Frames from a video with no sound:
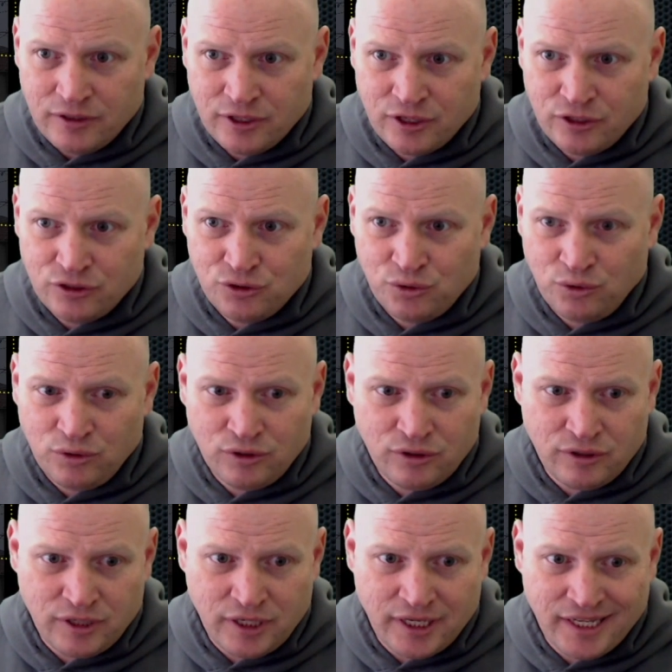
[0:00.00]
The
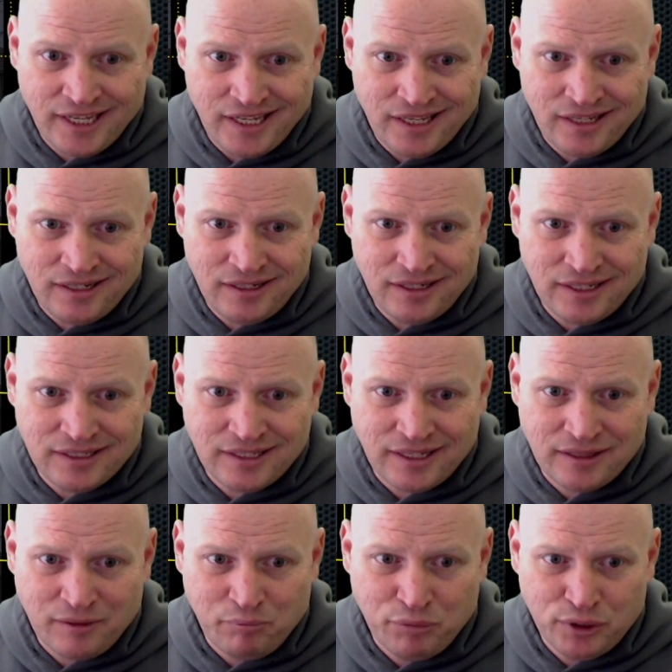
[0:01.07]
controller, again, is
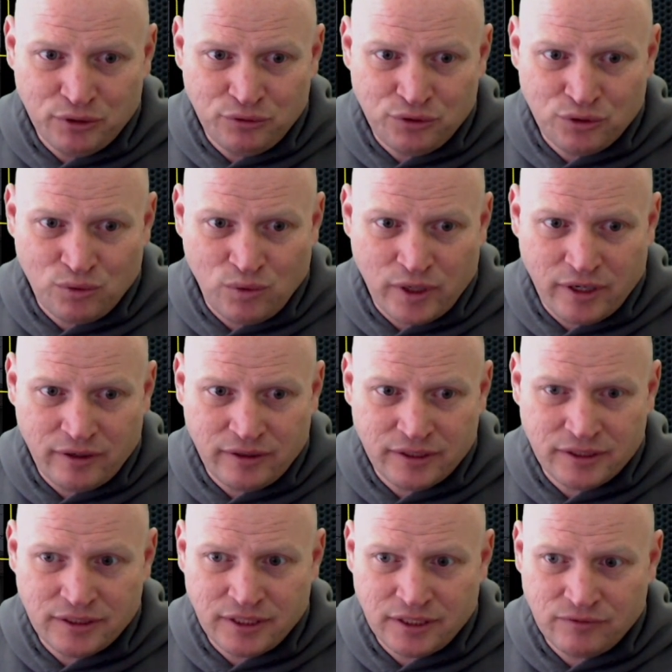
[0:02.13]
at the blue square
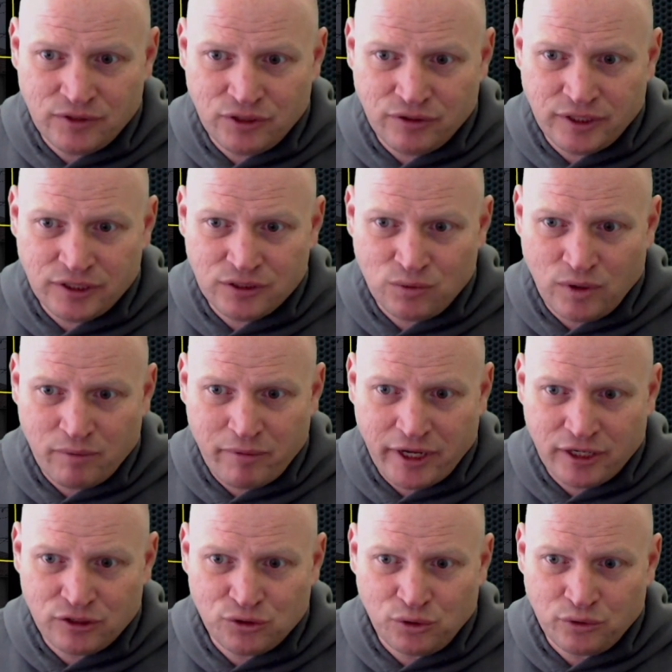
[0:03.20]
instead of the green square.
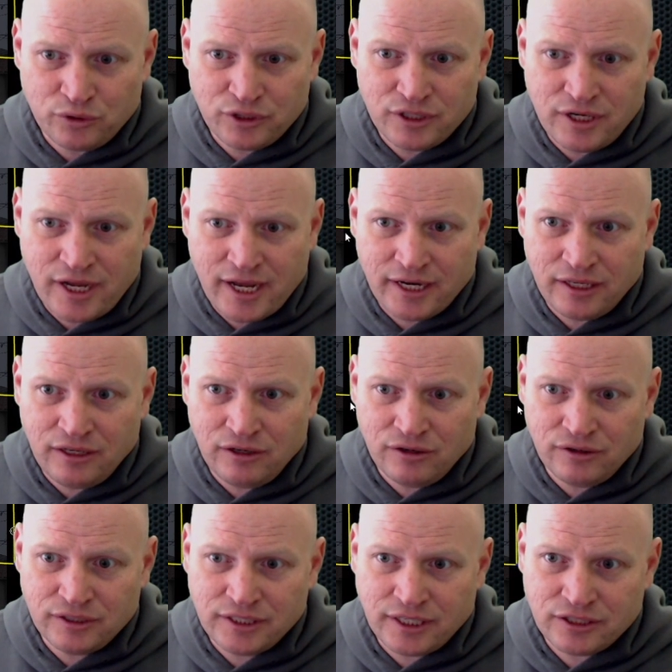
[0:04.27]
My controller is not
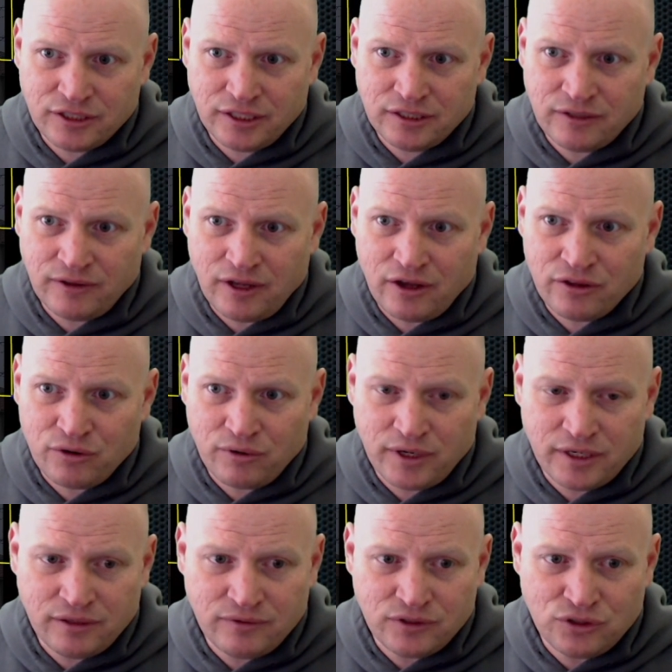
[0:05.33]
here. It's actually at the other
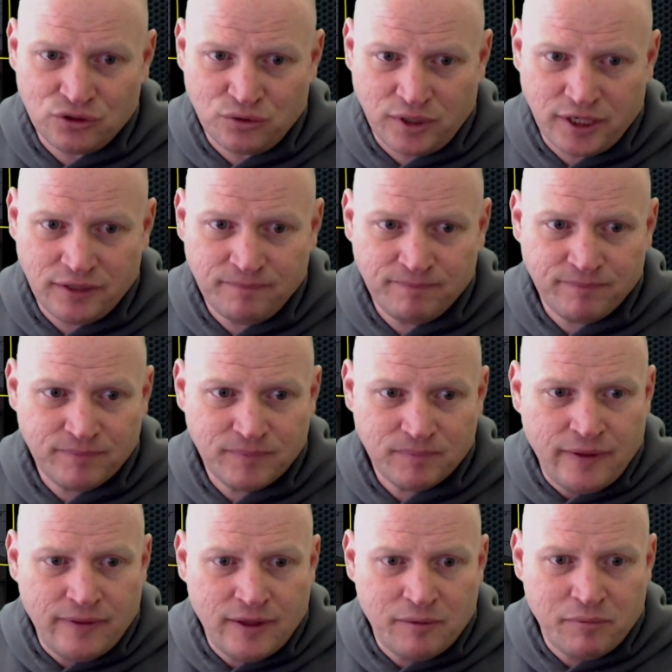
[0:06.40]
end of the string.
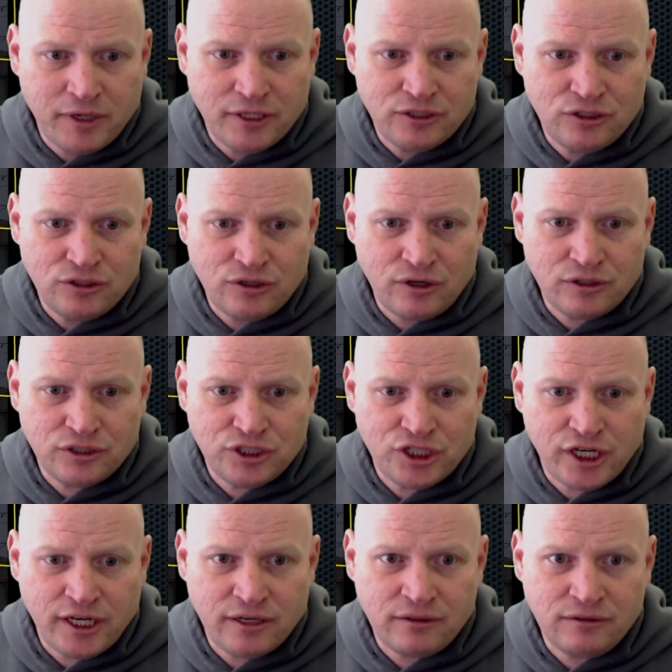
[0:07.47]
And then my start
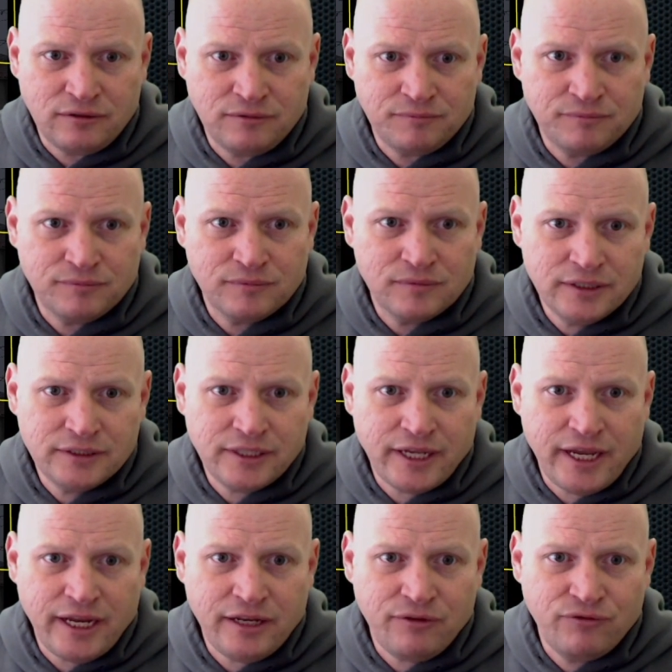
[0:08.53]
channel is
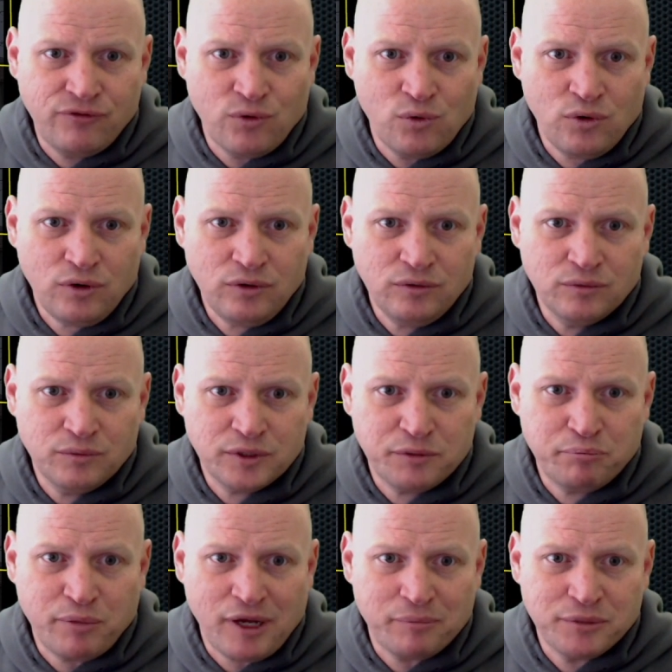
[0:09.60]
84,
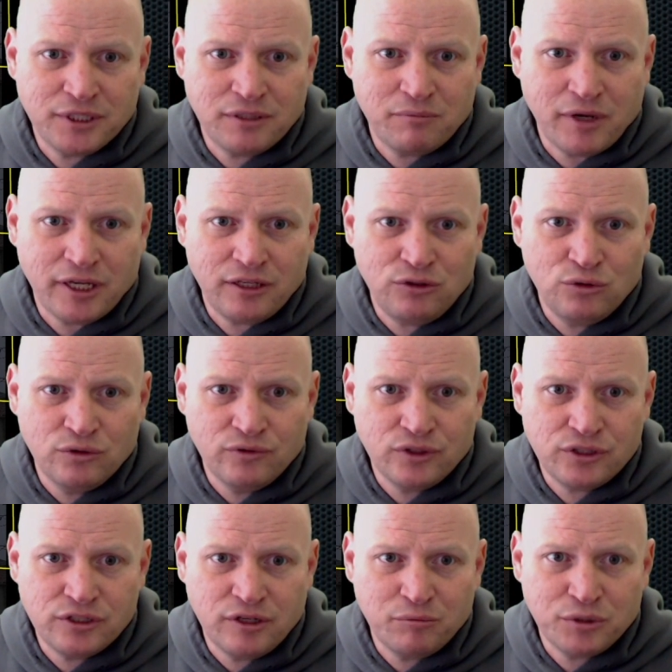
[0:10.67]
which pops in my
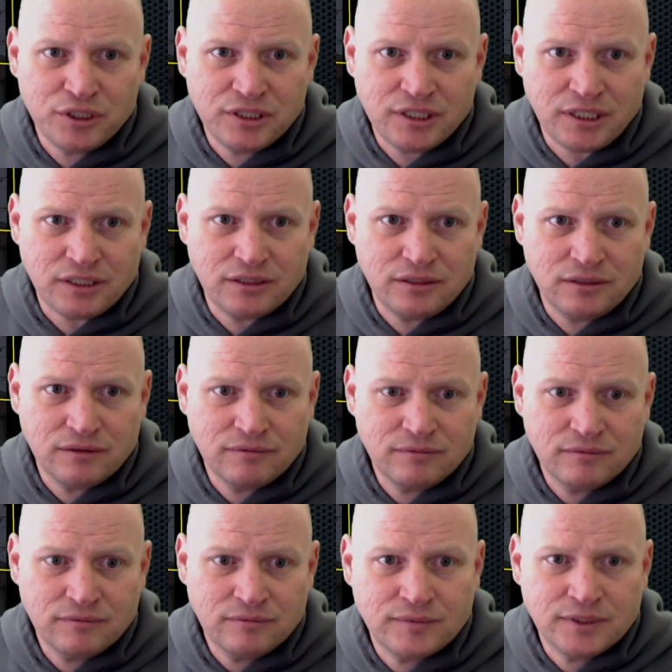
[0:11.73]
universe number 6.
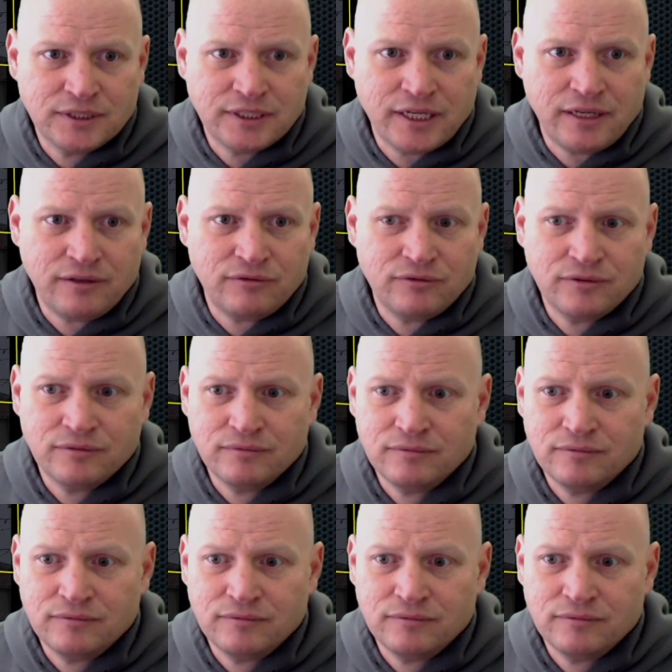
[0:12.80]
Save.